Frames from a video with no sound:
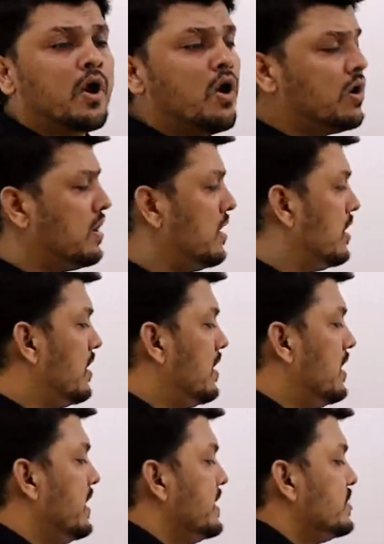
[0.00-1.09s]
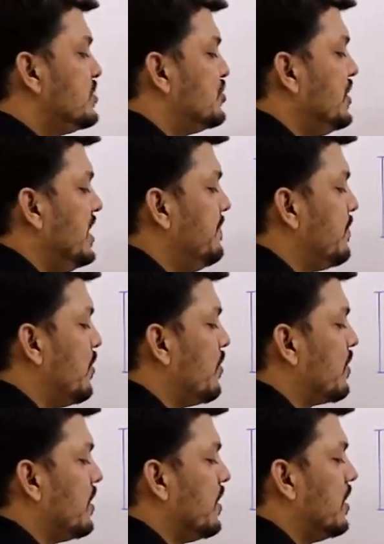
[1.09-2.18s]
broke? She
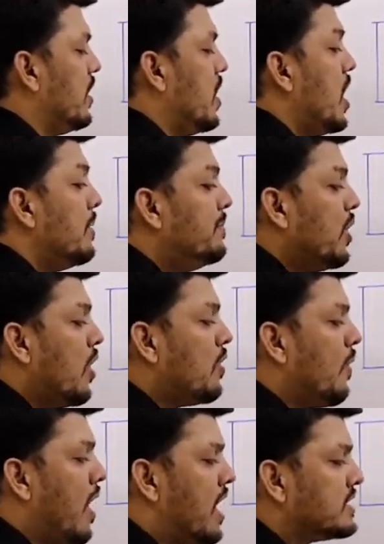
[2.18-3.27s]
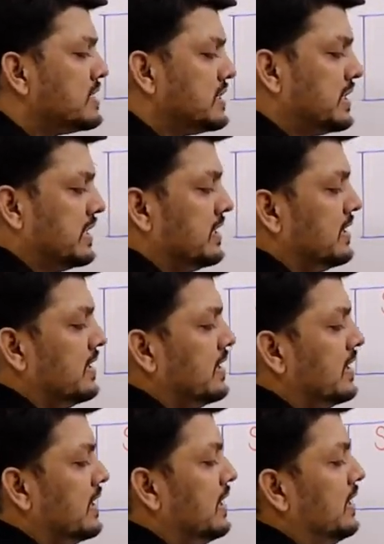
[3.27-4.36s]
broke. Broke what?
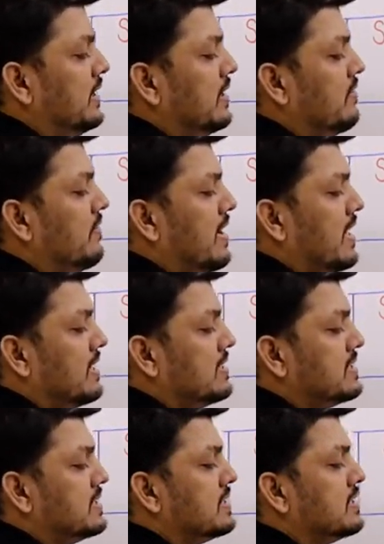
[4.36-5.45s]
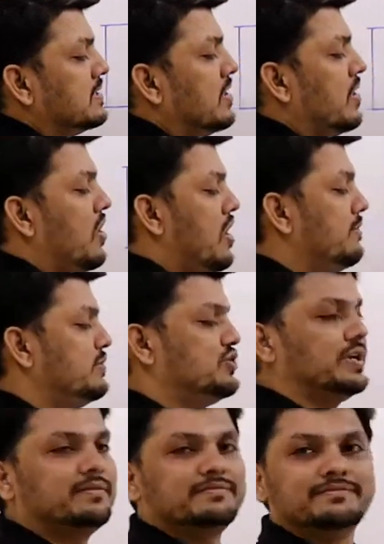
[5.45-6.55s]
The vase,
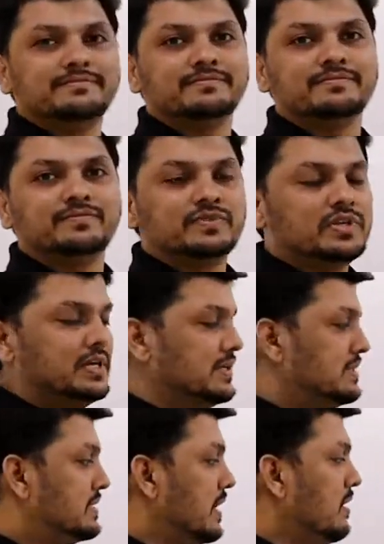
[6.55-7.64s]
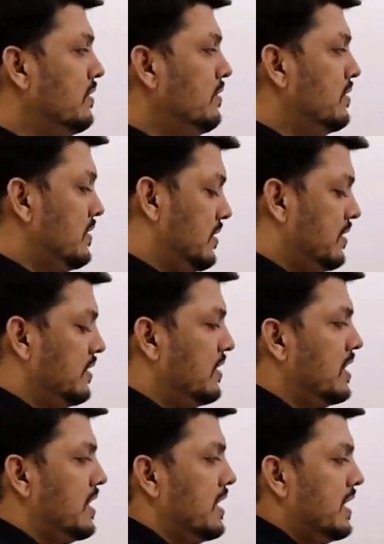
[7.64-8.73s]
object. So
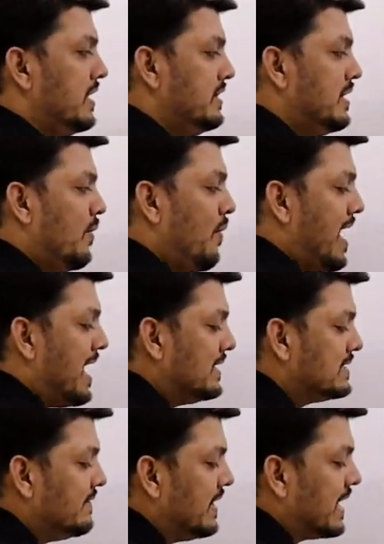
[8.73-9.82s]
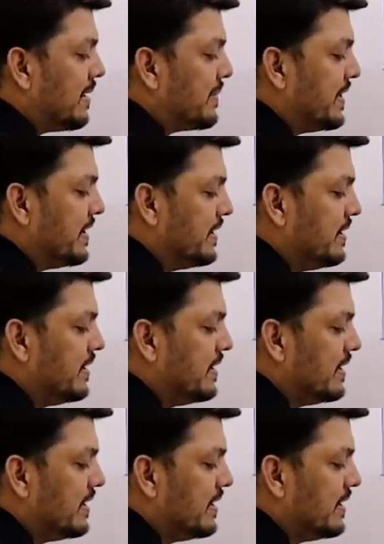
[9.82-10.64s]
the vase will come here.